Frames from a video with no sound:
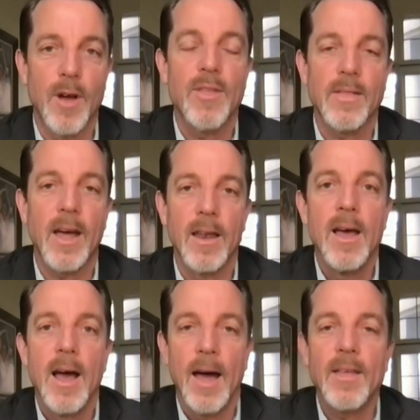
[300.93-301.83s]
So I think
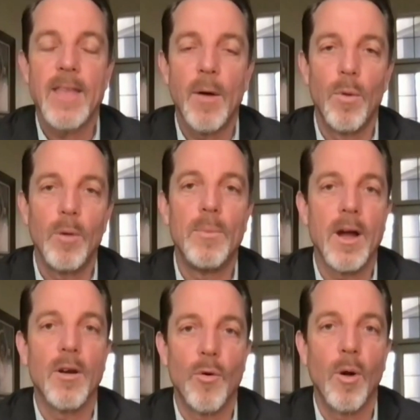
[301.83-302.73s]
that will
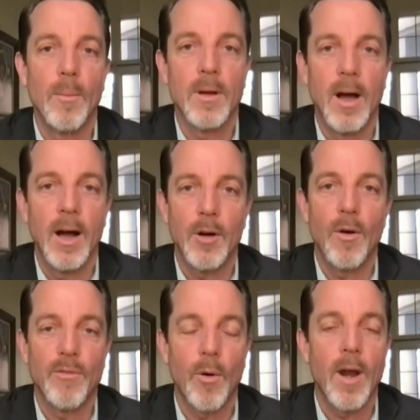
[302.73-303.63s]
be our norm
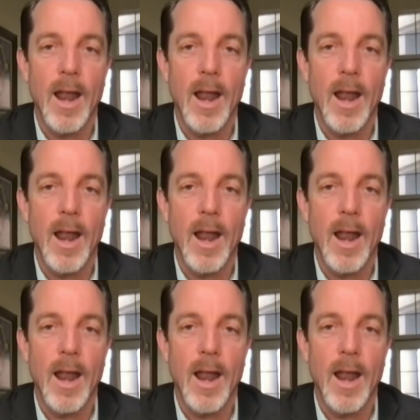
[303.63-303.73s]
going forward.